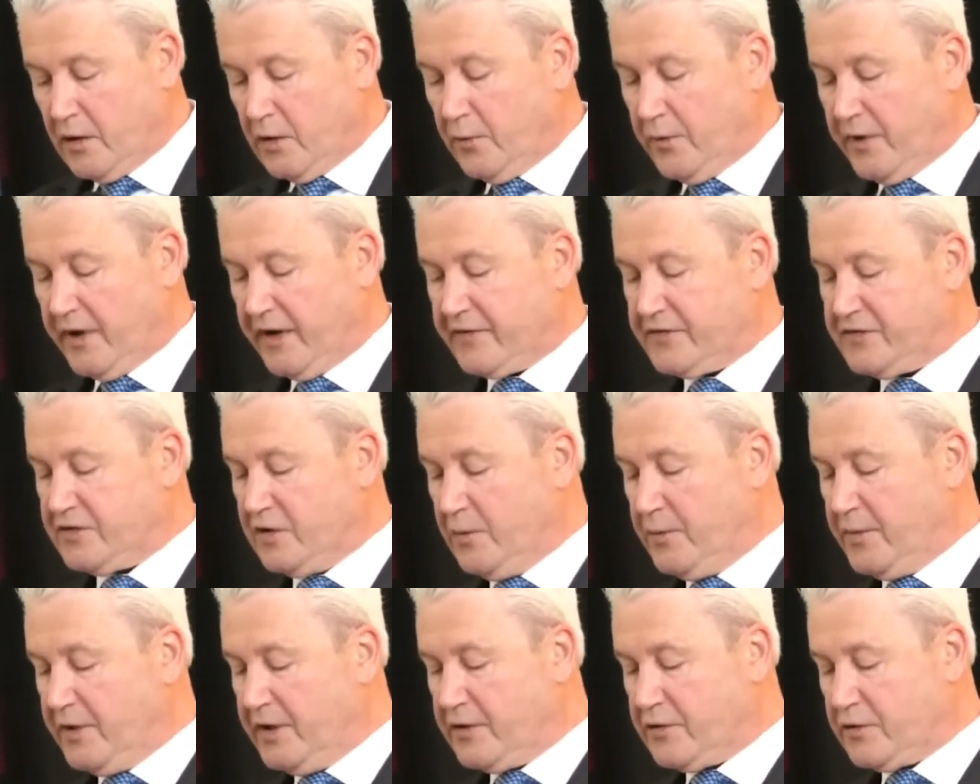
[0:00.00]
We have so
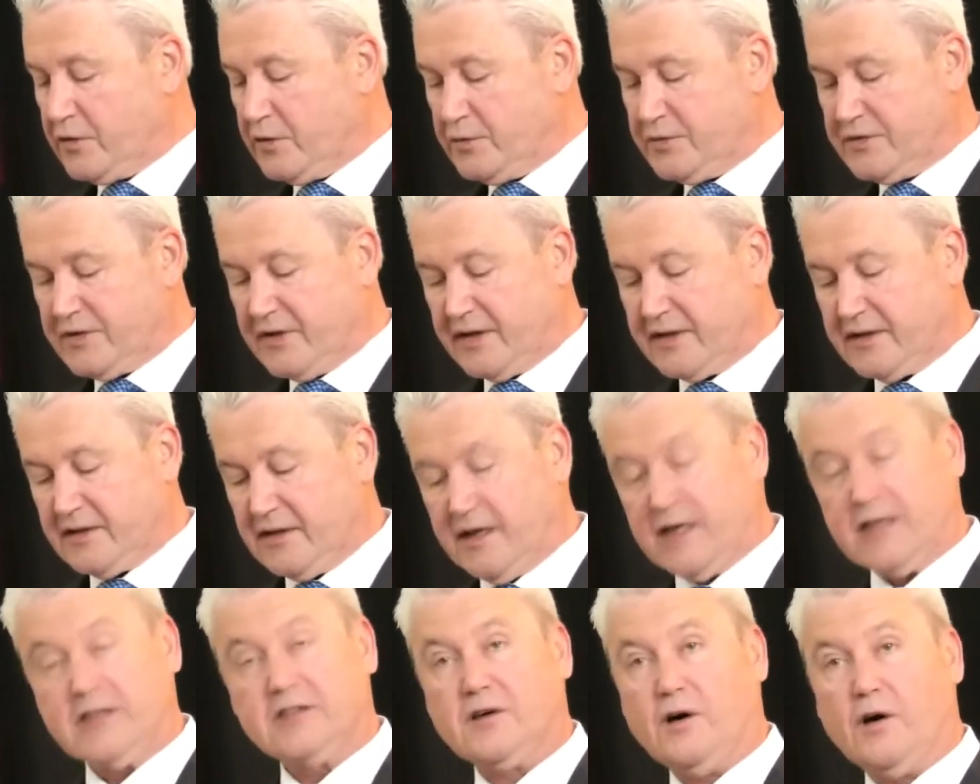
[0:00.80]
many groups that
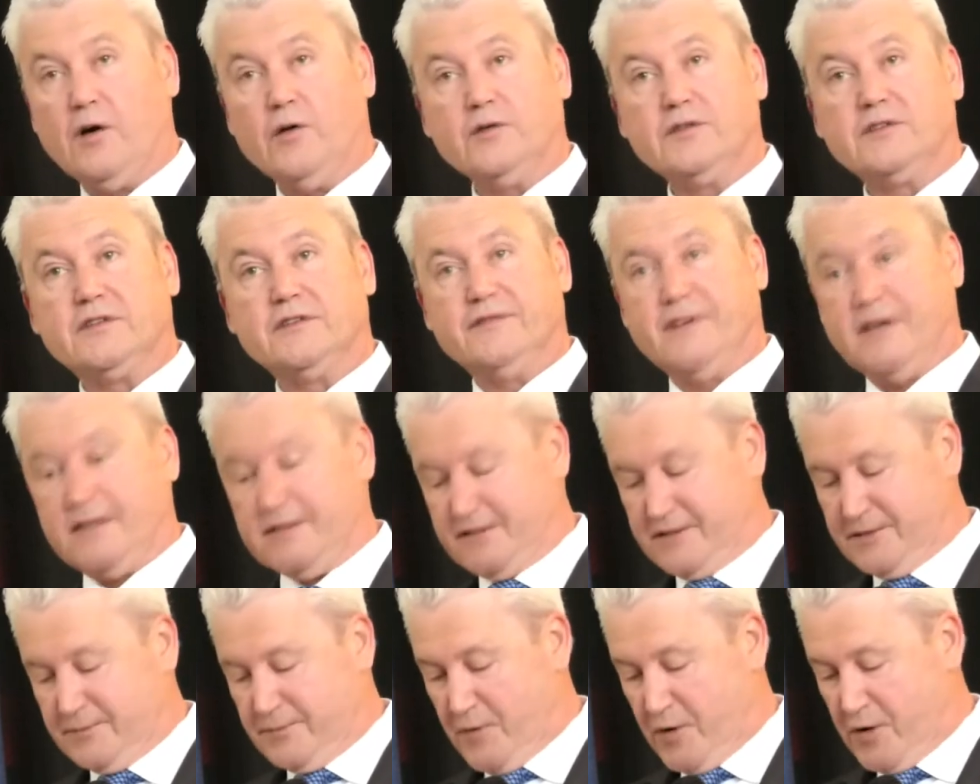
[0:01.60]
like to host
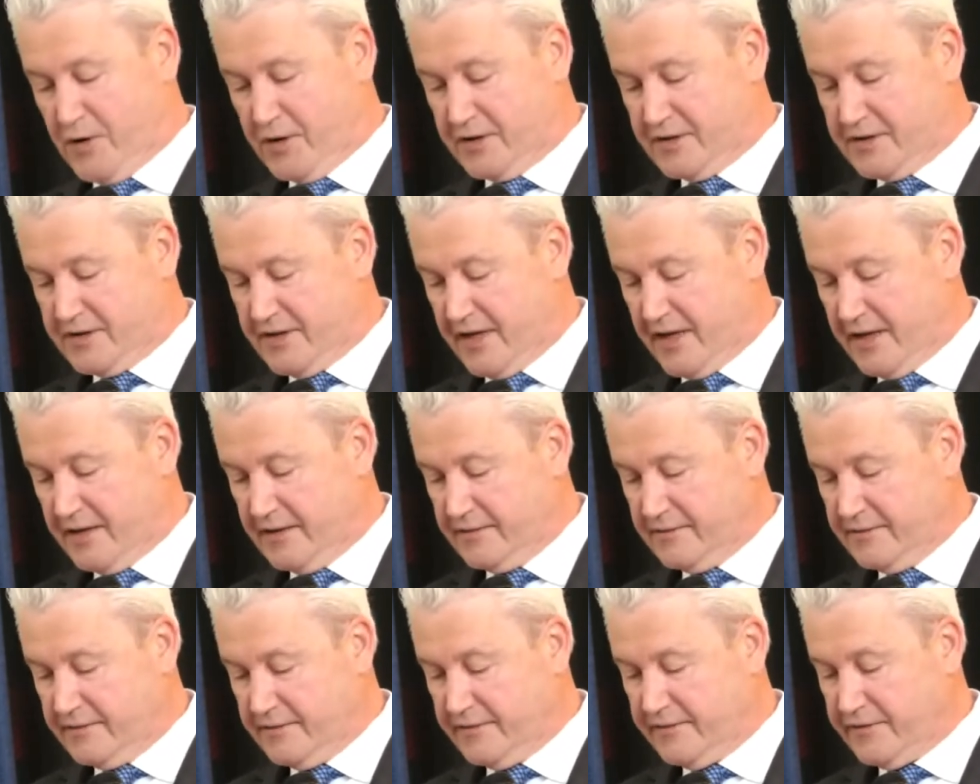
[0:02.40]
events in
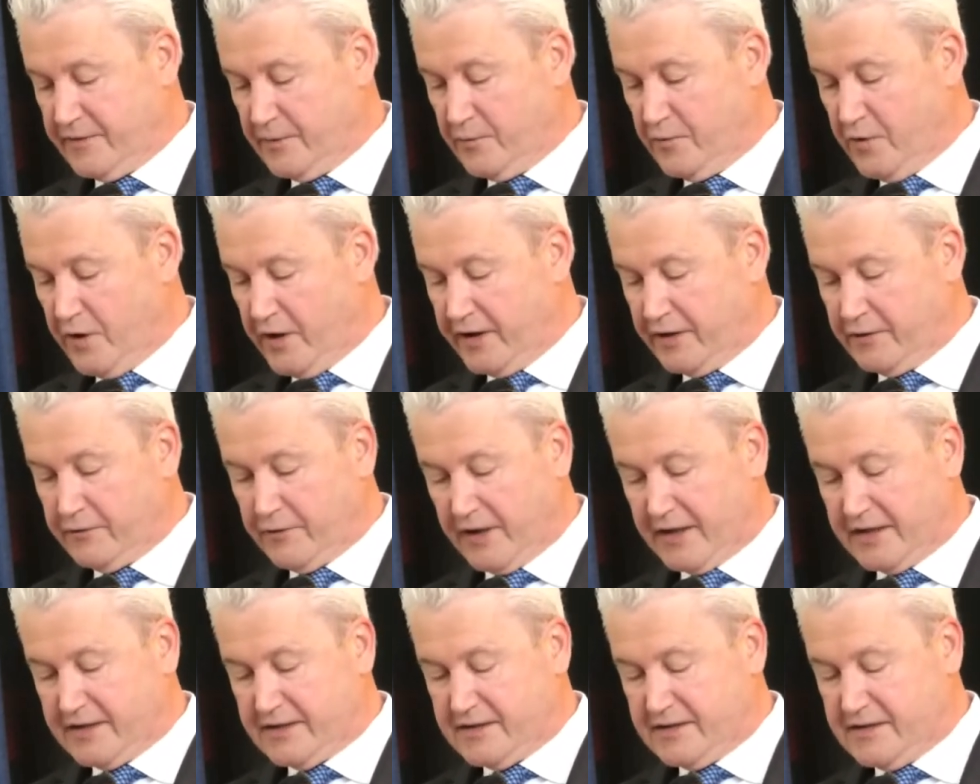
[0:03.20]
Morristown, from running
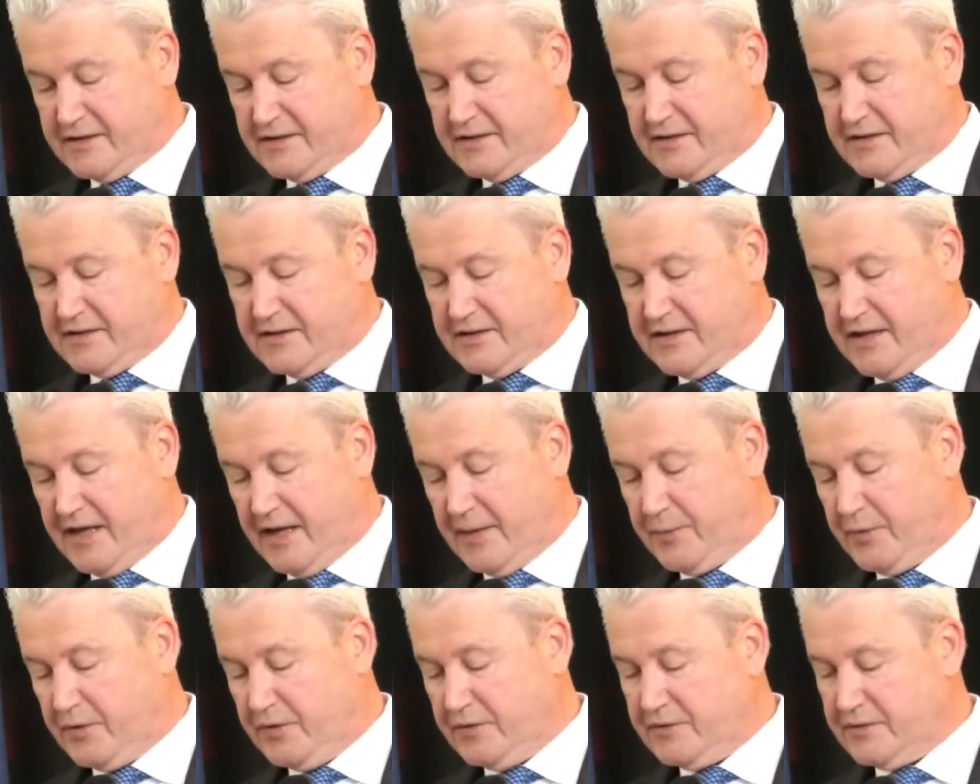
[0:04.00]
races to
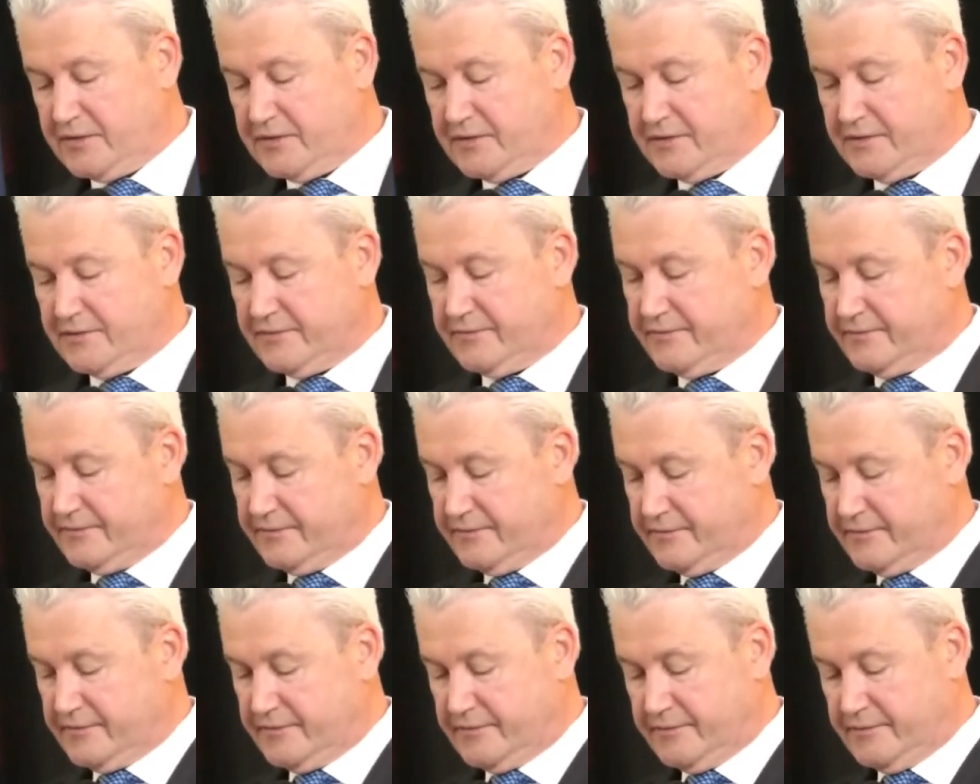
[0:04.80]
staples,
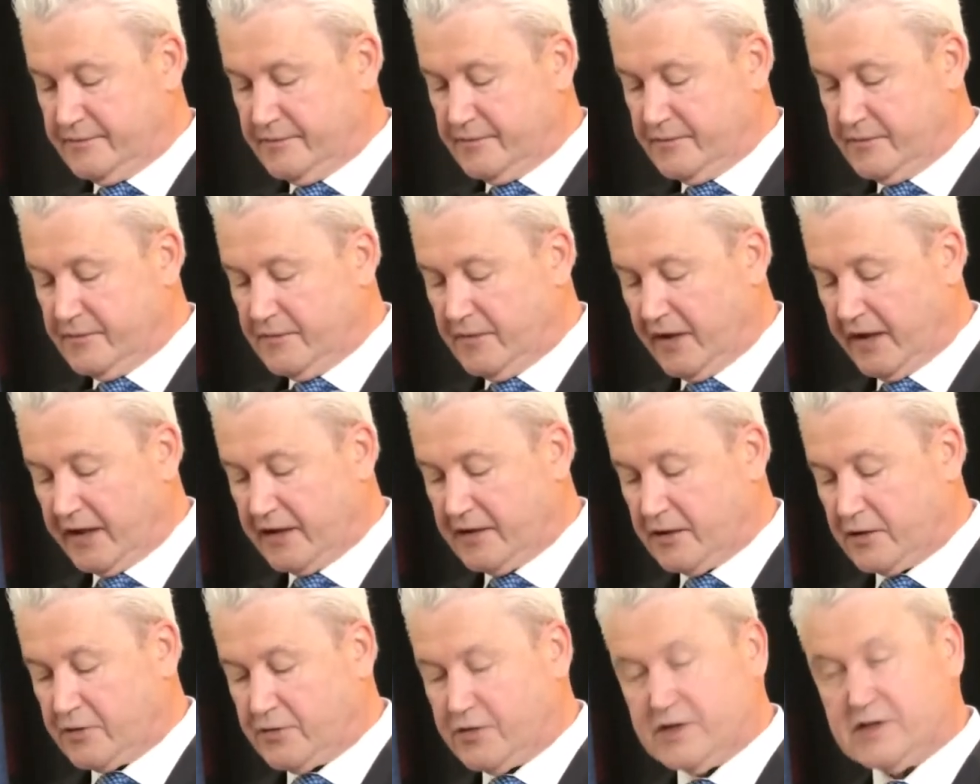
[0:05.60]
like
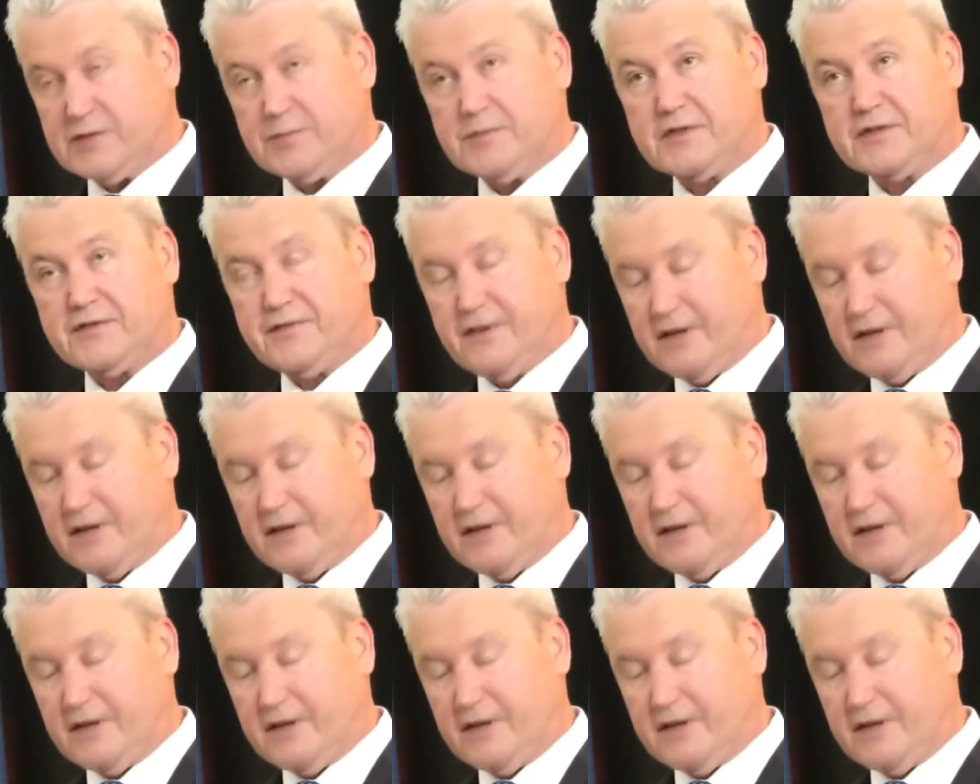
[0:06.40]
the Christmas